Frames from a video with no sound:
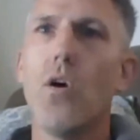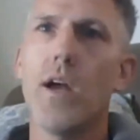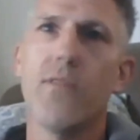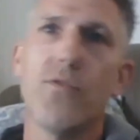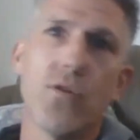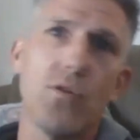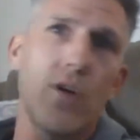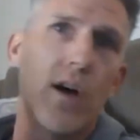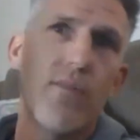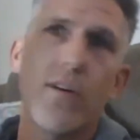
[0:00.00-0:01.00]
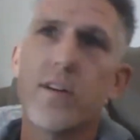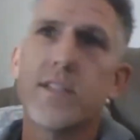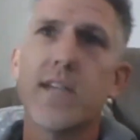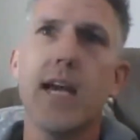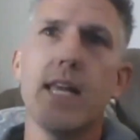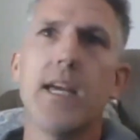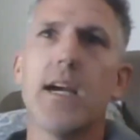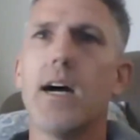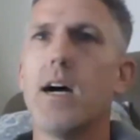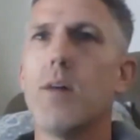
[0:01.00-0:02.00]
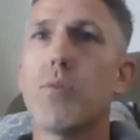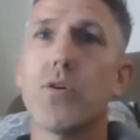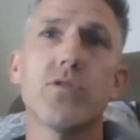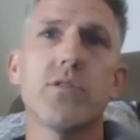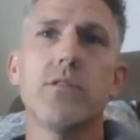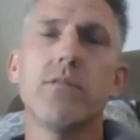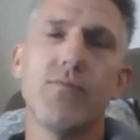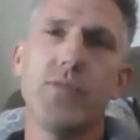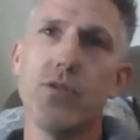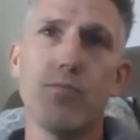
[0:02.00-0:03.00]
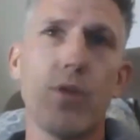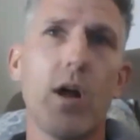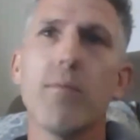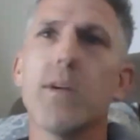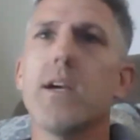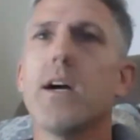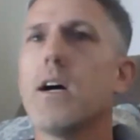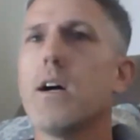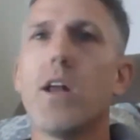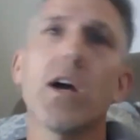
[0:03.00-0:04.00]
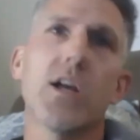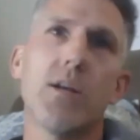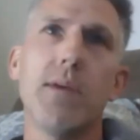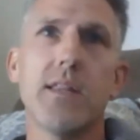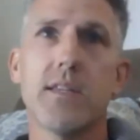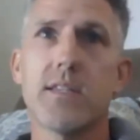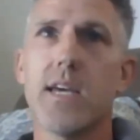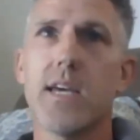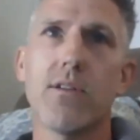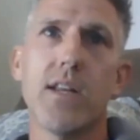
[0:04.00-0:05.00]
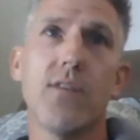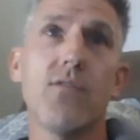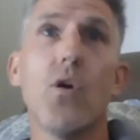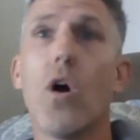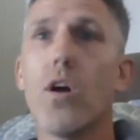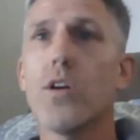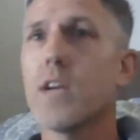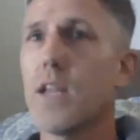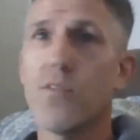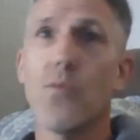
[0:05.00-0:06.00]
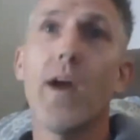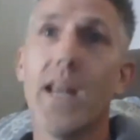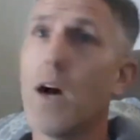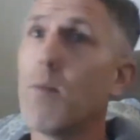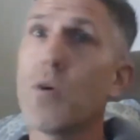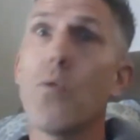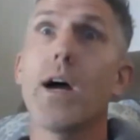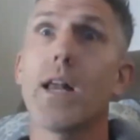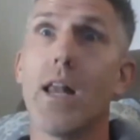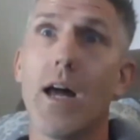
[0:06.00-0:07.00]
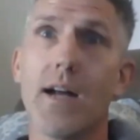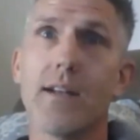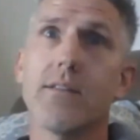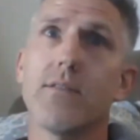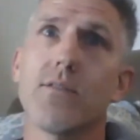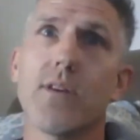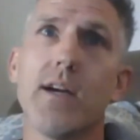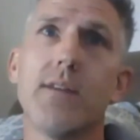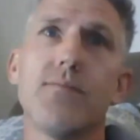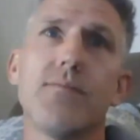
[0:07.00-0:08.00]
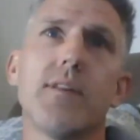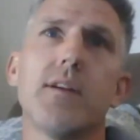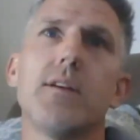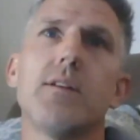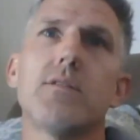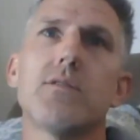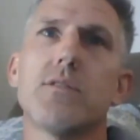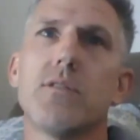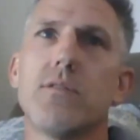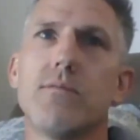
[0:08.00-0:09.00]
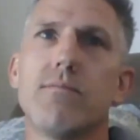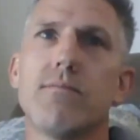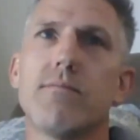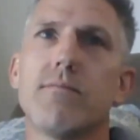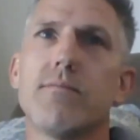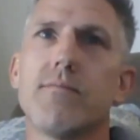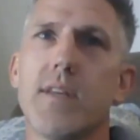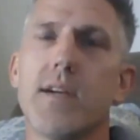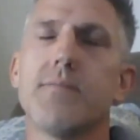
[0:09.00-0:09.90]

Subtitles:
if you're a very tiny person, you probably not going to be in the center. And if you are, you're going to have to wait up quite a lot. Okay. So, yeah.